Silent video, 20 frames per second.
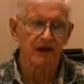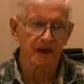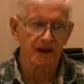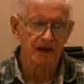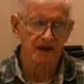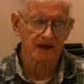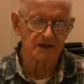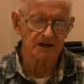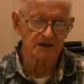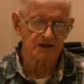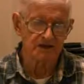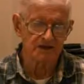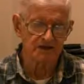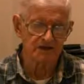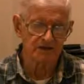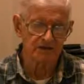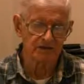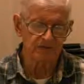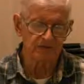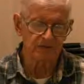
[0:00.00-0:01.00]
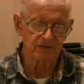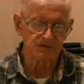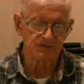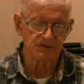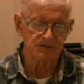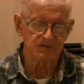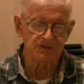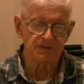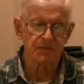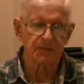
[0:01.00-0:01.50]
And of
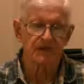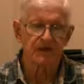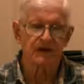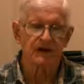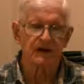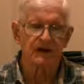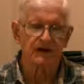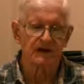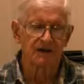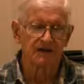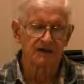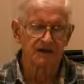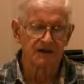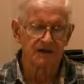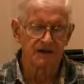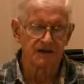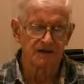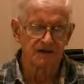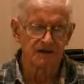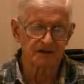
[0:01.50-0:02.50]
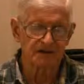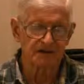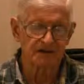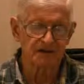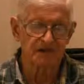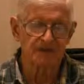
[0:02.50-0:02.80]
course, the